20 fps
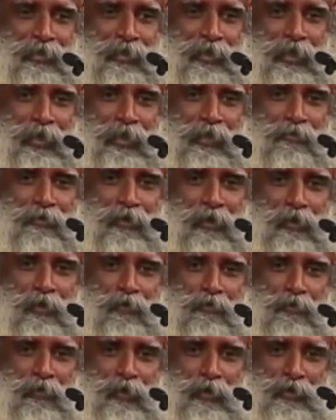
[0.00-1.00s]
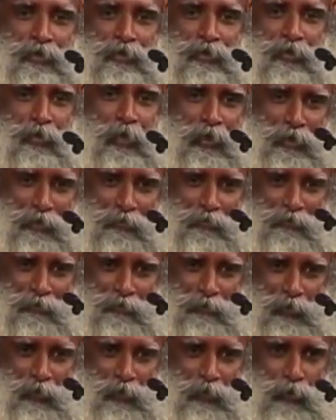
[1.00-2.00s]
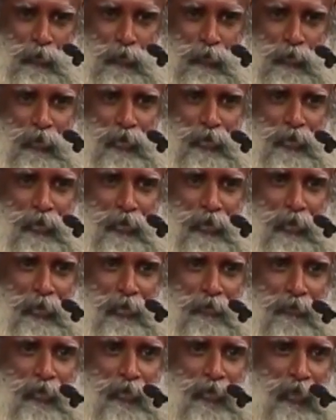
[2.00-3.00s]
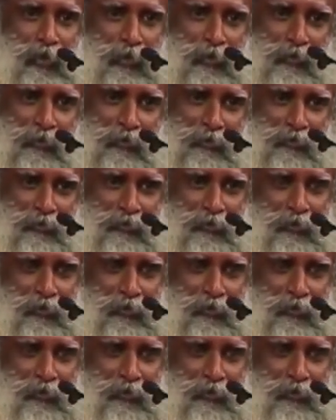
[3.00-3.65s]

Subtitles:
Then he found a fox, caught him, "Who is the king of the jungle?"